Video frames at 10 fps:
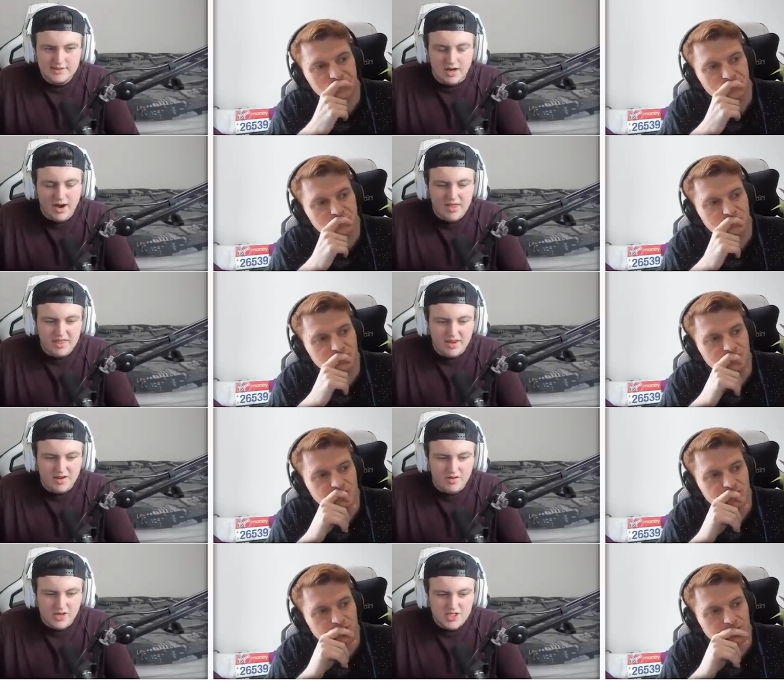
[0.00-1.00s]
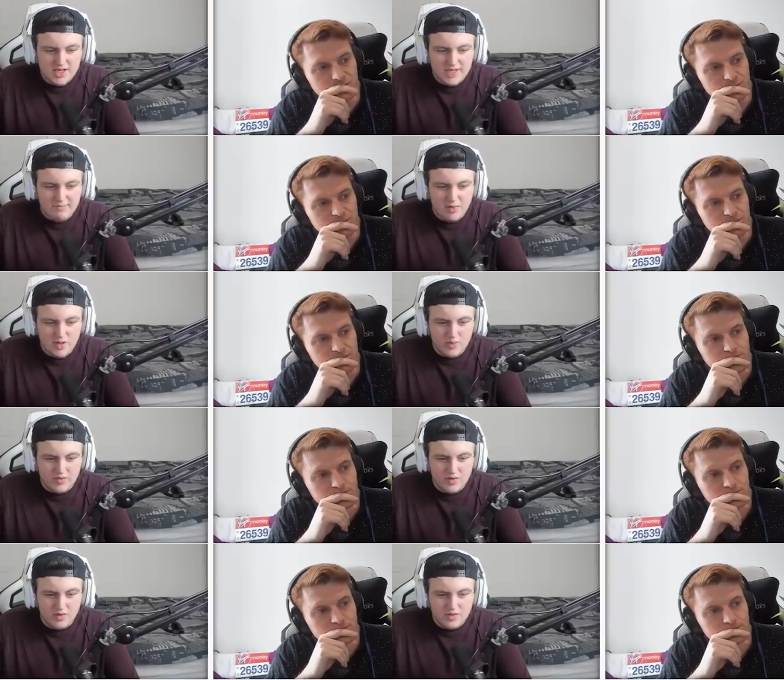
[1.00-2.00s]
Speaker 1: I think honestly, you probably would have
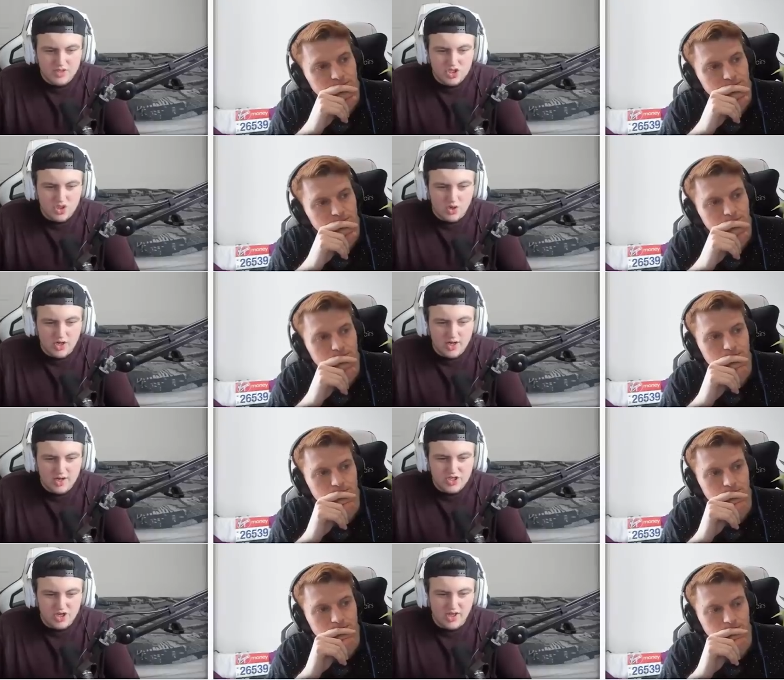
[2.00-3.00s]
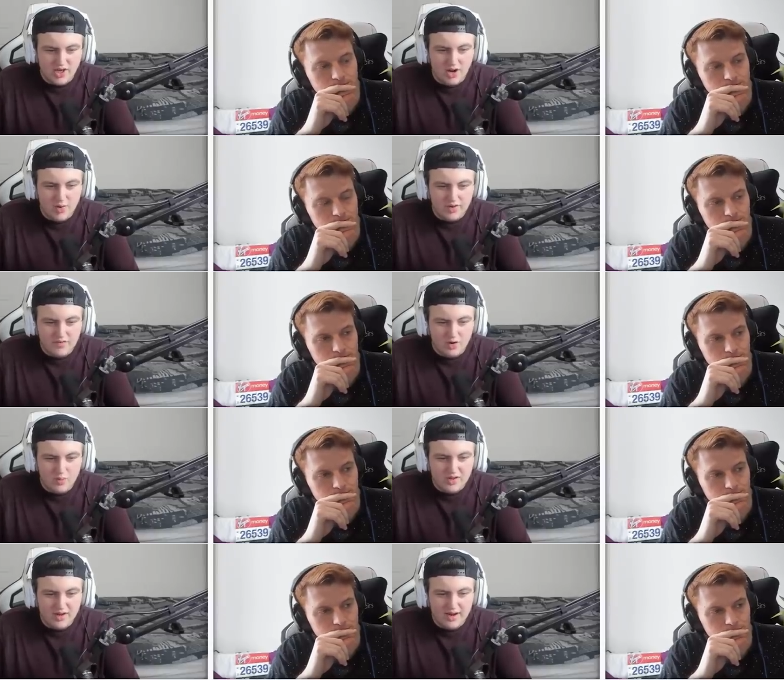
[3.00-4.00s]
gone Stocker because you think I would have gone
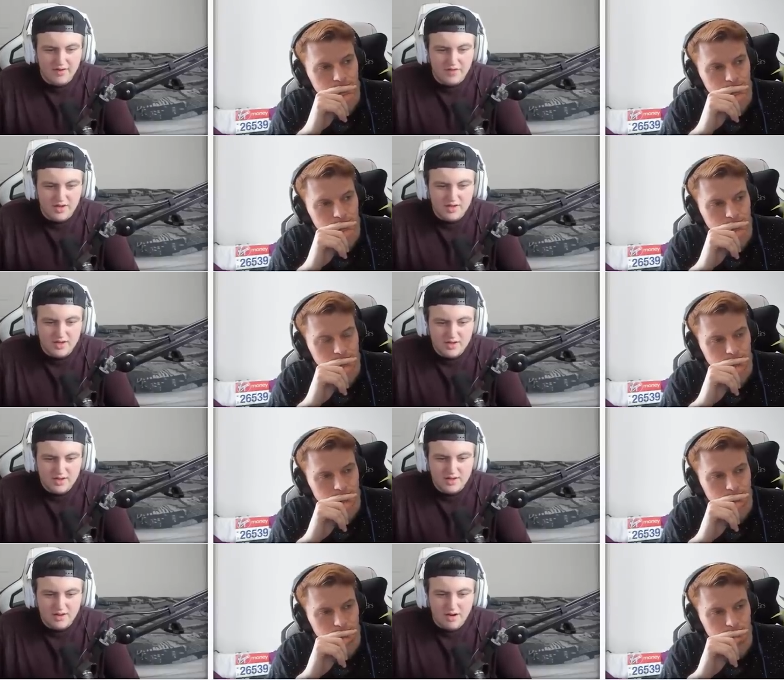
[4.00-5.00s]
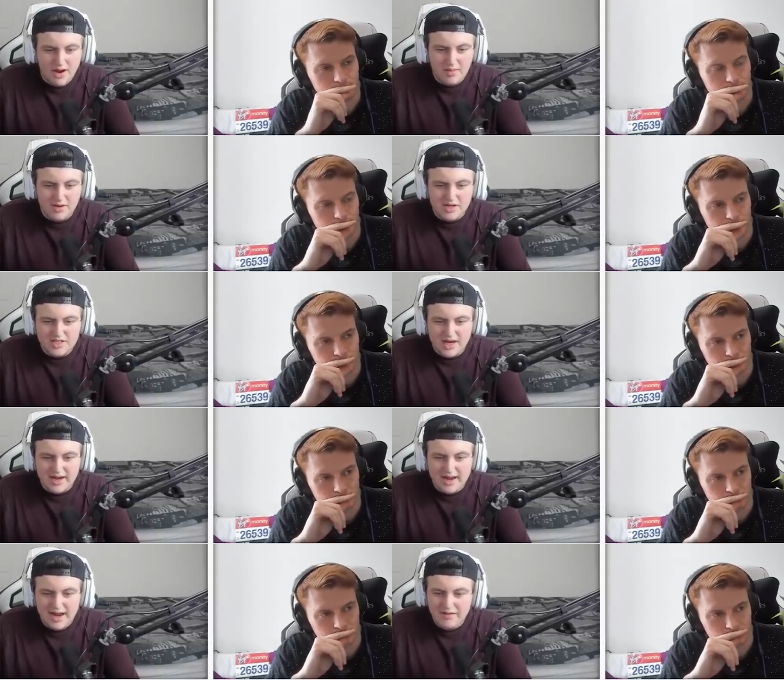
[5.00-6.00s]
with Kaleffi. I'm gonna say,
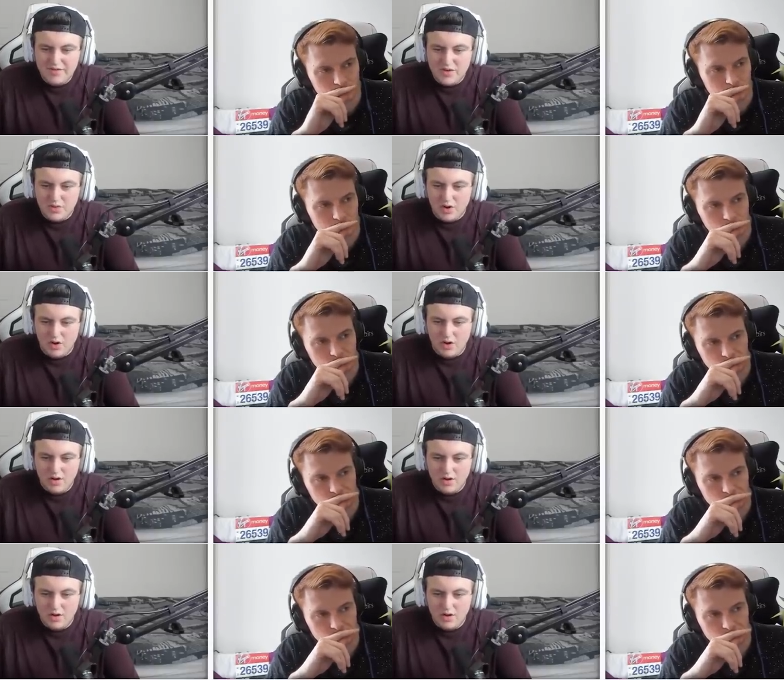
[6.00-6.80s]
have you got